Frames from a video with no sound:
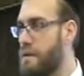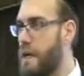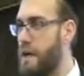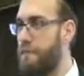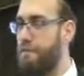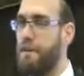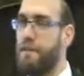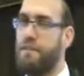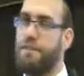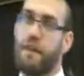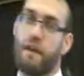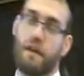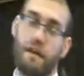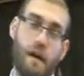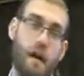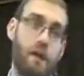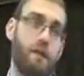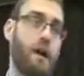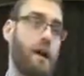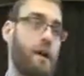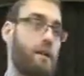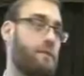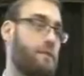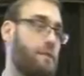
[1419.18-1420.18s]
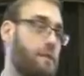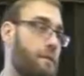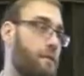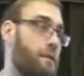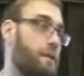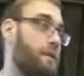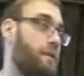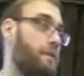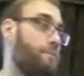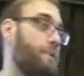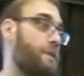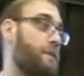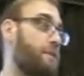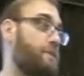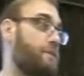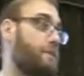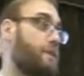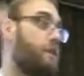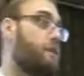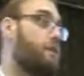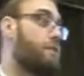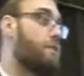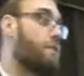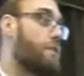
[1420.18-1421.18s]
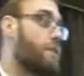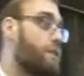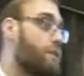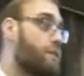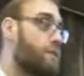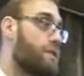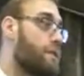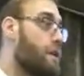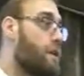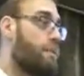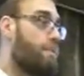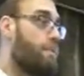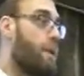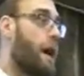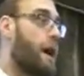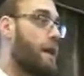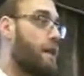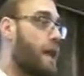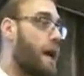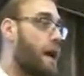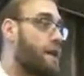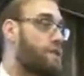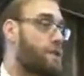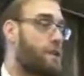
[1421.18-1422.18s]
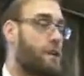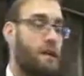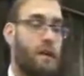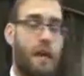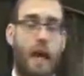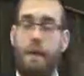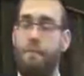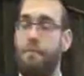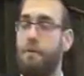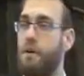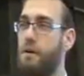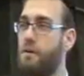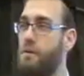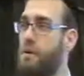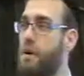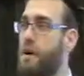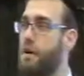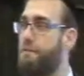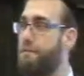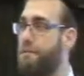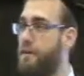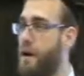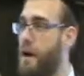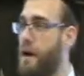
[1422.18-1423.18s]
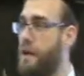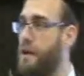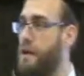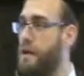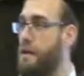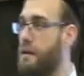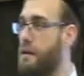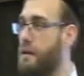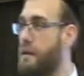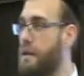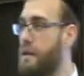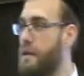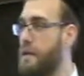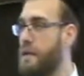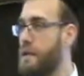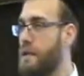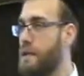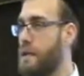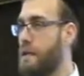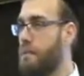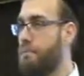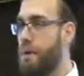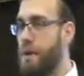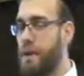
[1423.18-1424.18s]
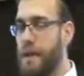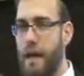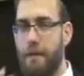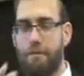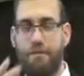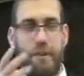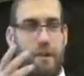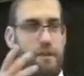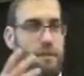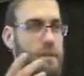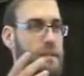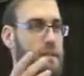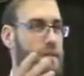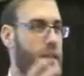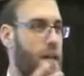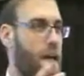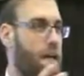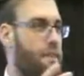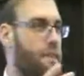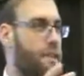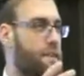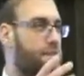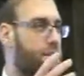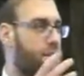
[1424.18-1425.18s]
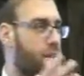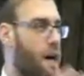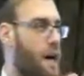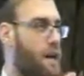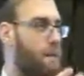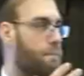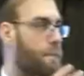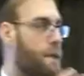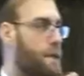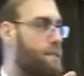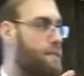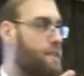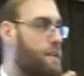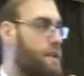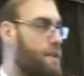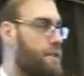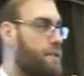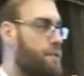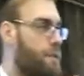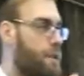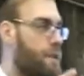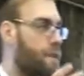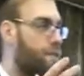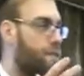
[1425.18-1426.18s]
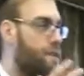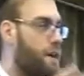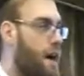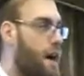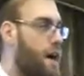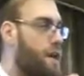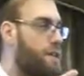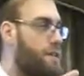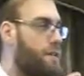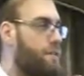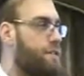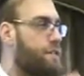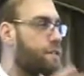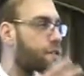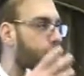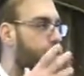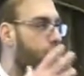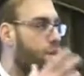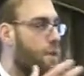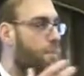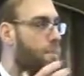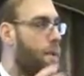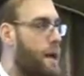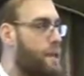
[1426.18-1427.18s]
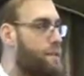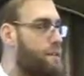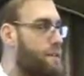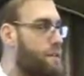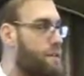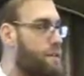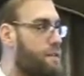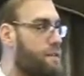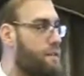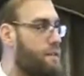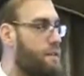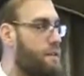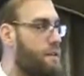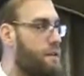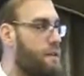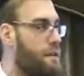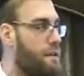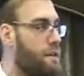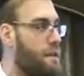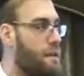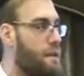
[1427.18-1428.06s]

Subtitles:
Now if you think, all right, but there was no biological chemical warfare on it. But you have to understand these Scud missiles were the size of school buses.